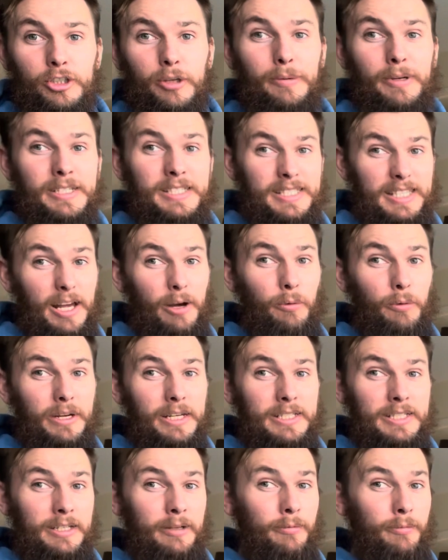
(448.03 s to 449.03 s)
I sell
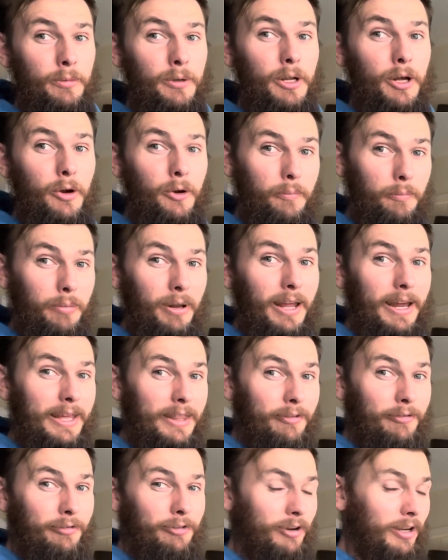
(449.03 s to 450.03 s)
Wii's and I don't play
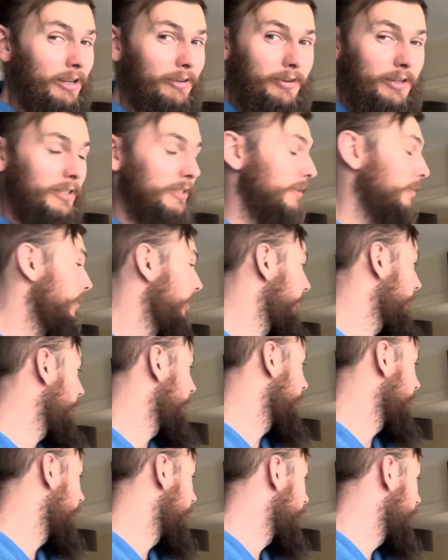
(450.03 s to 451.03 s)
them for a living because I'm not very
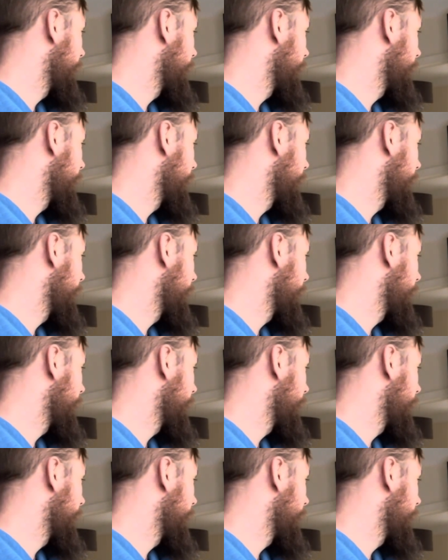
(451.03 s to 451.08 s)
good.